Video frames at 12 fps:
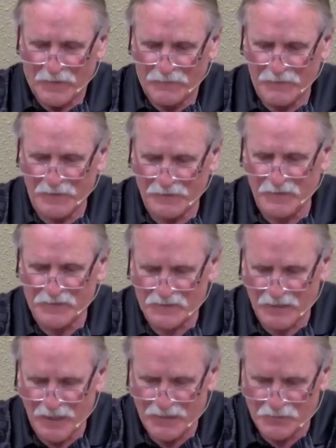that this
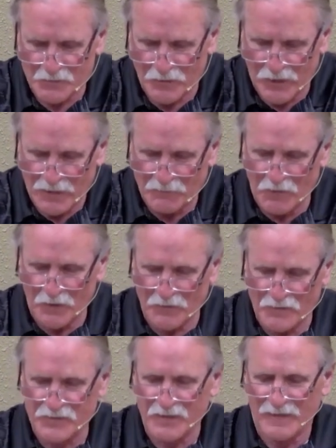guy's grandmother
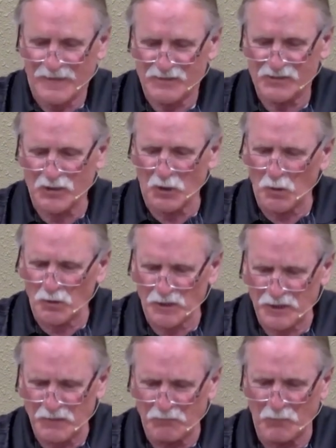is
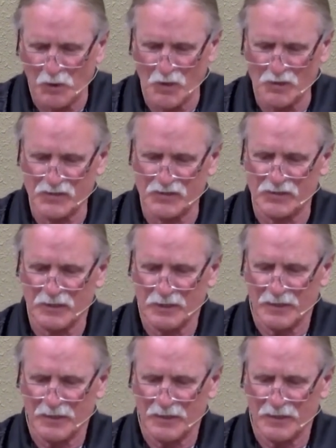totally immersed.